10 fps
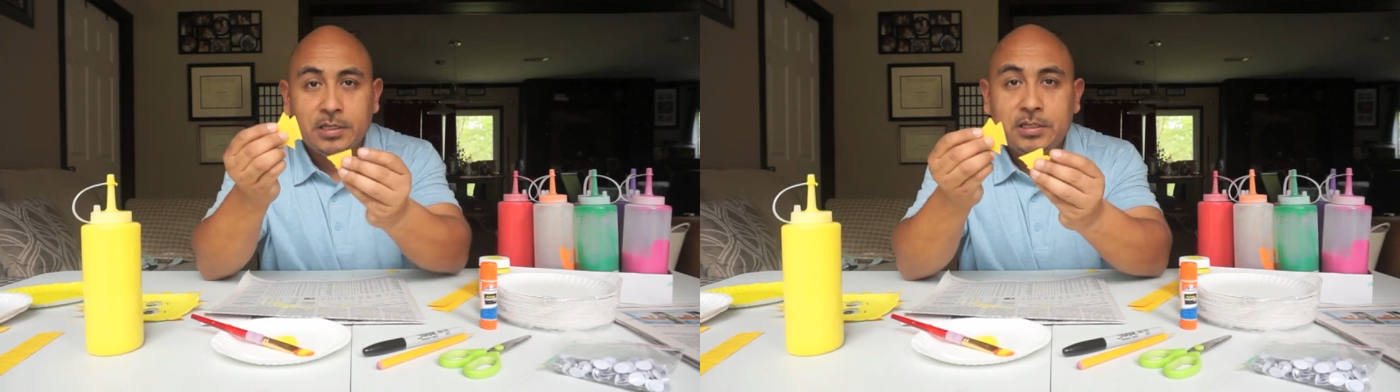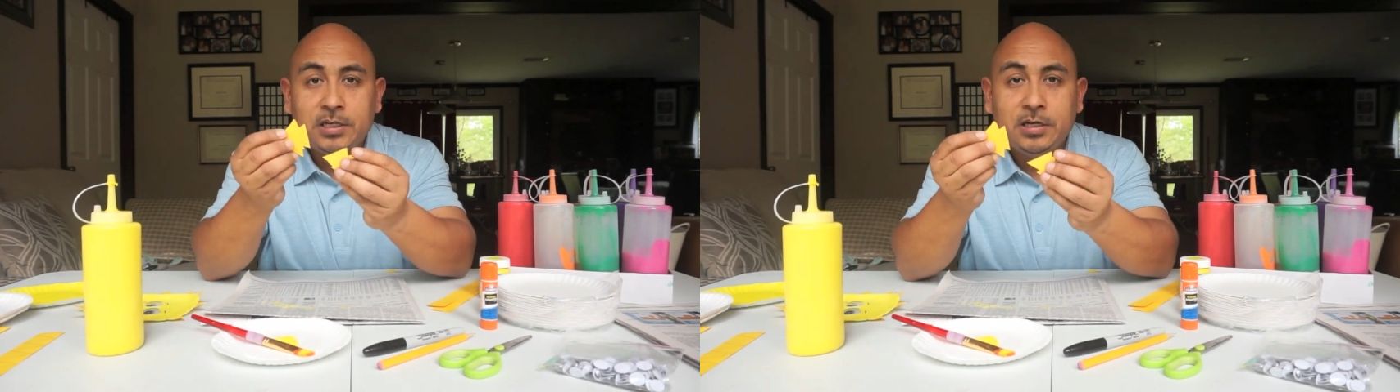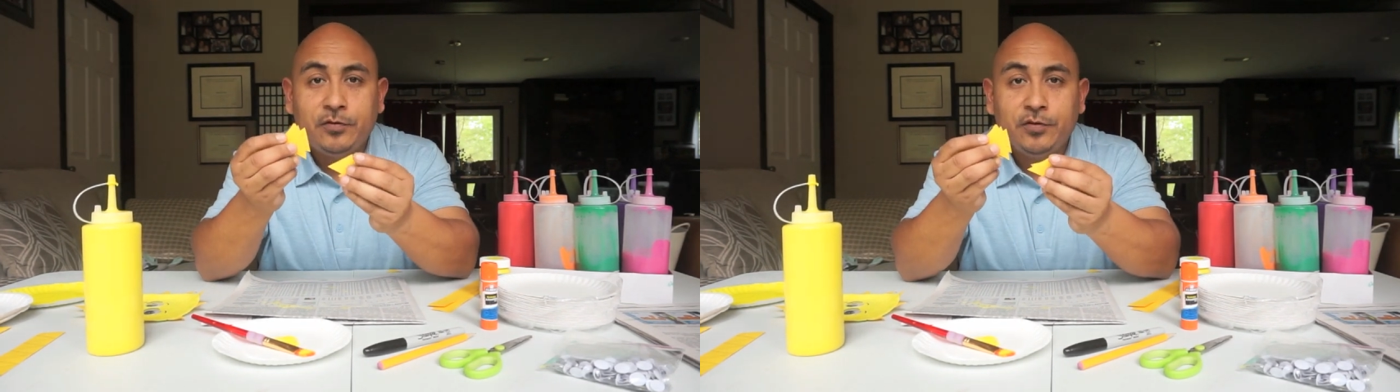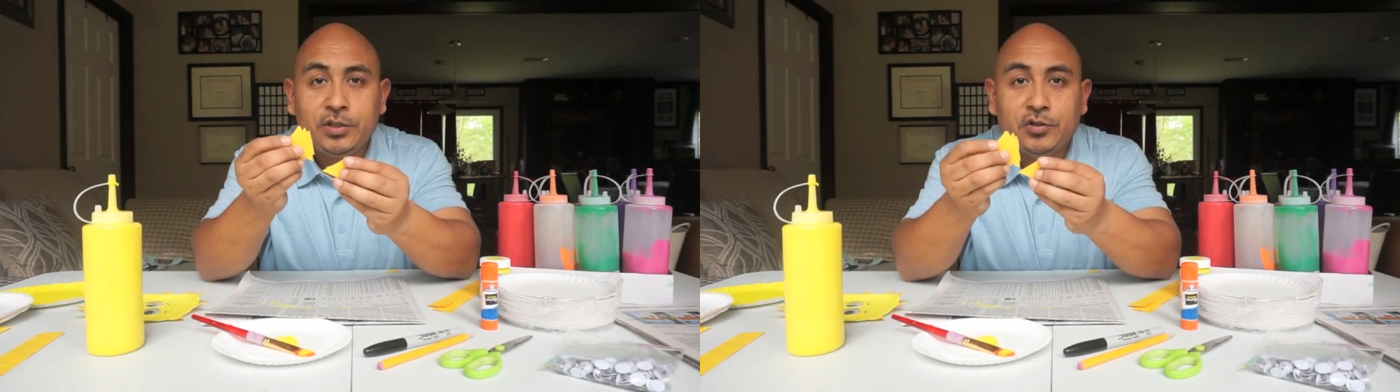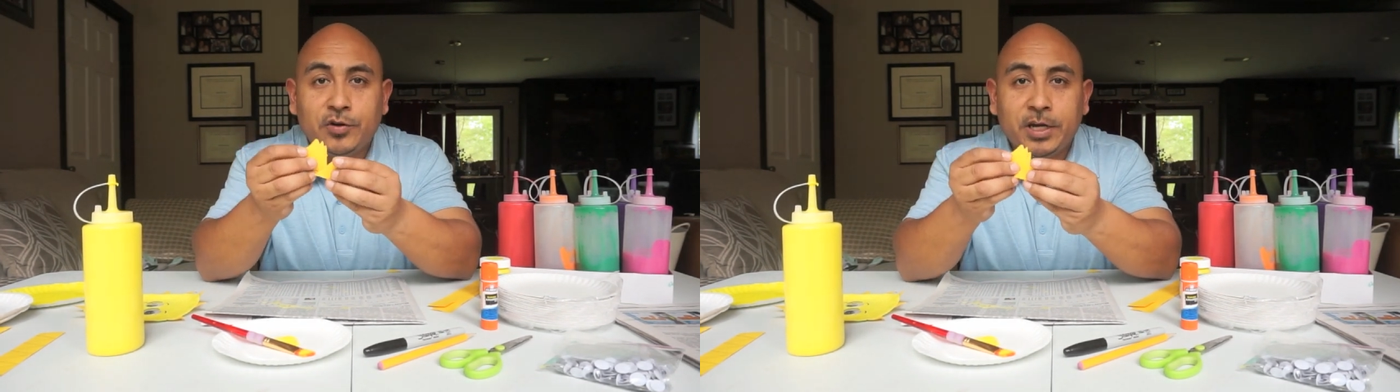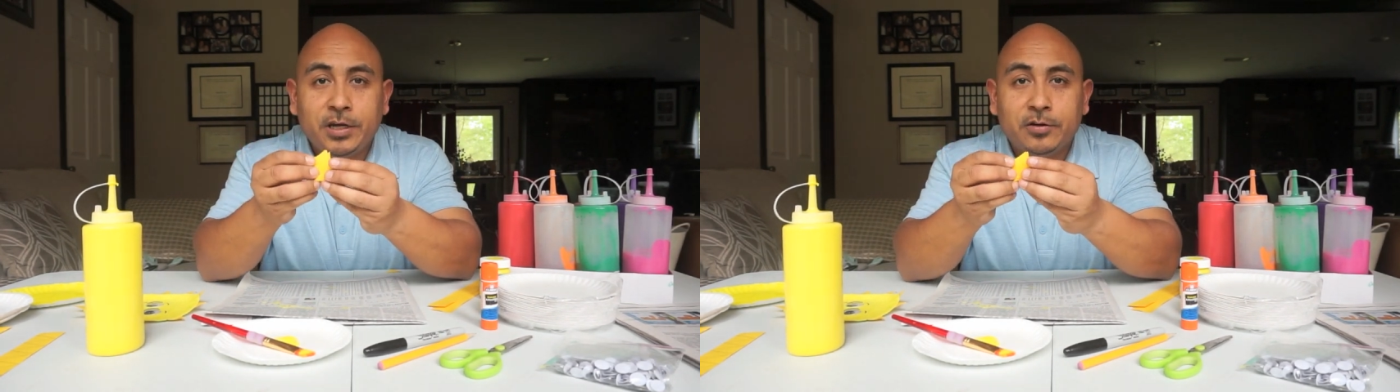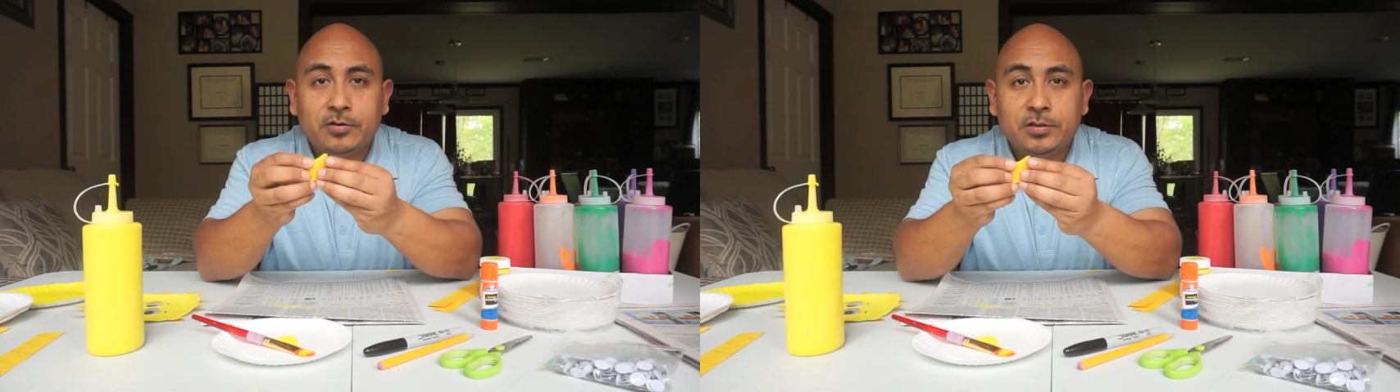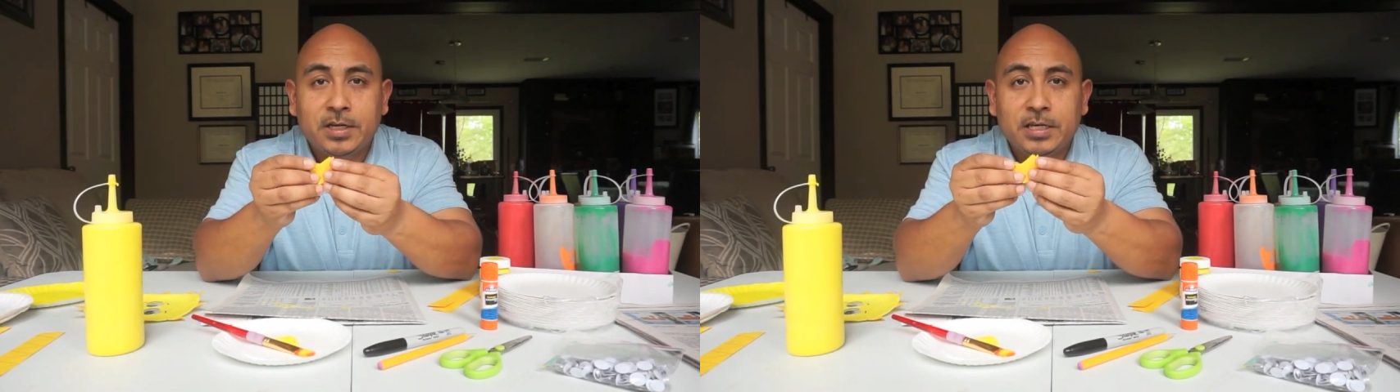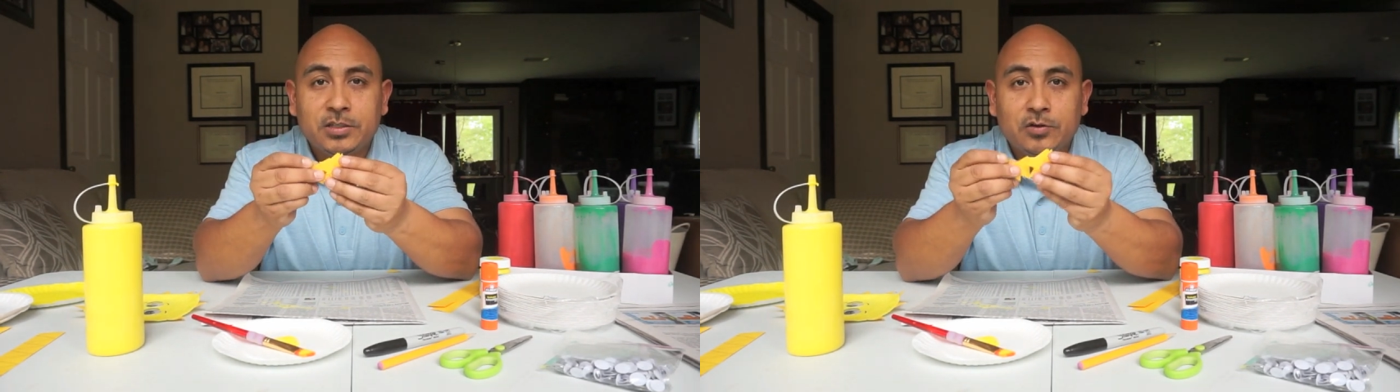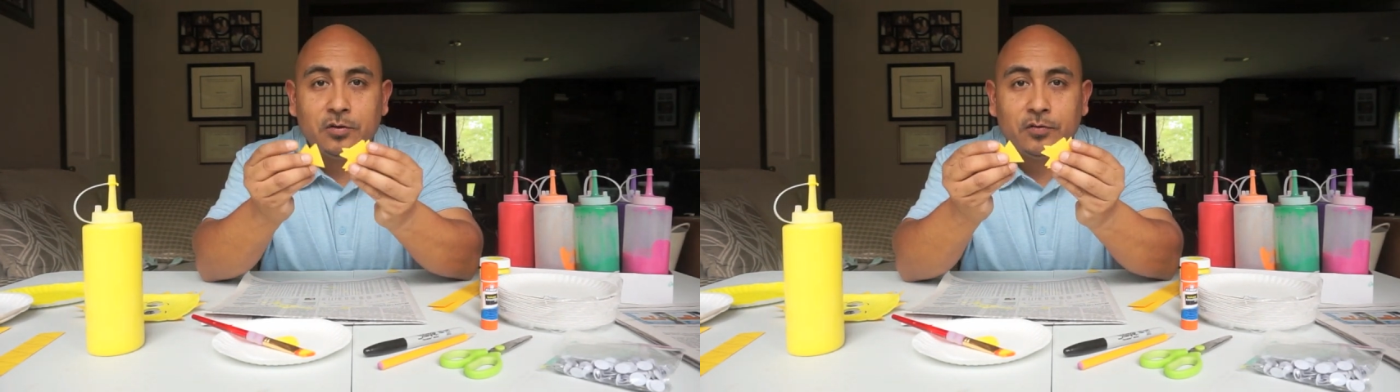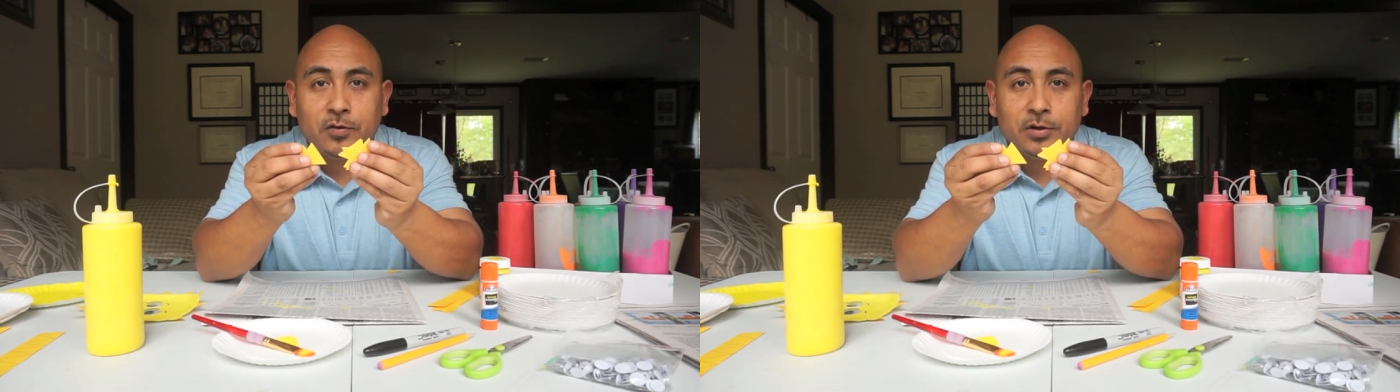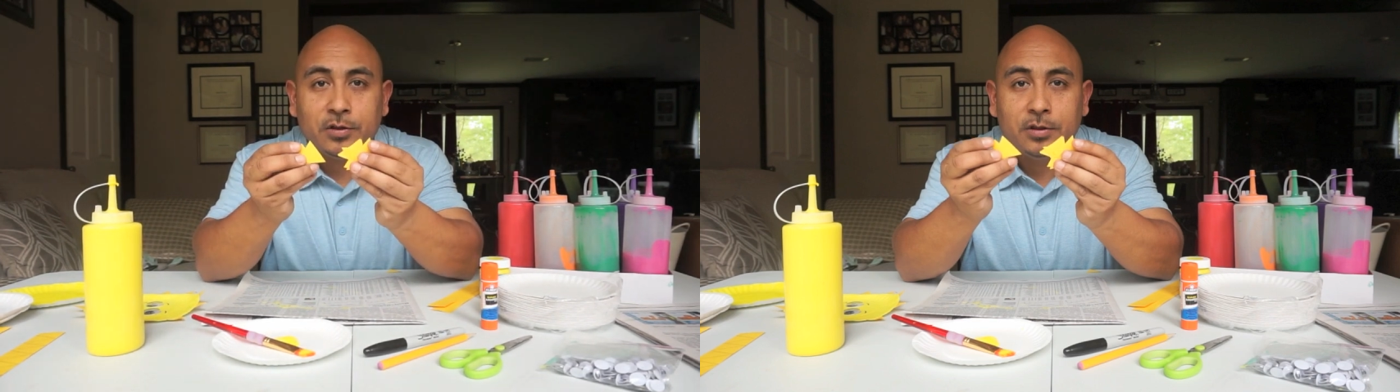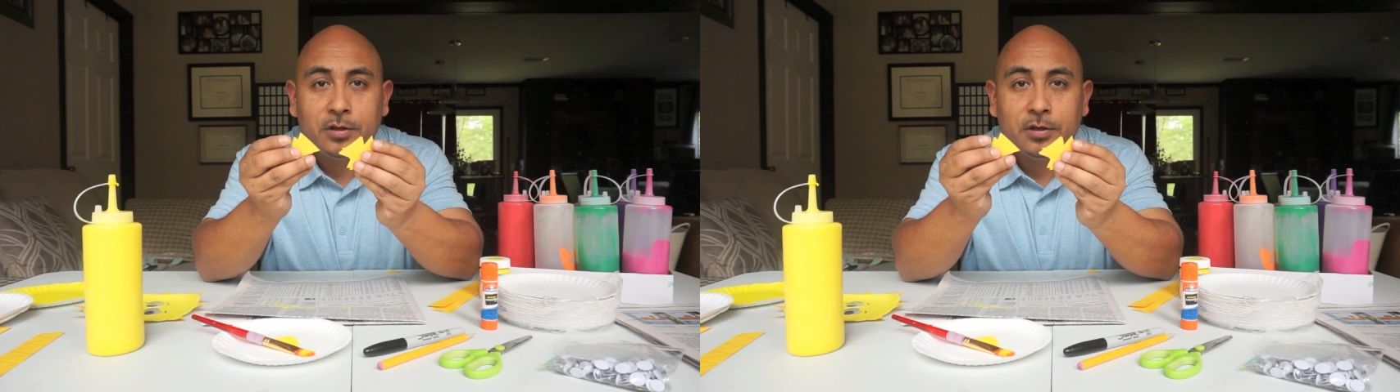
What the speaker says: Different triangles, like so forth.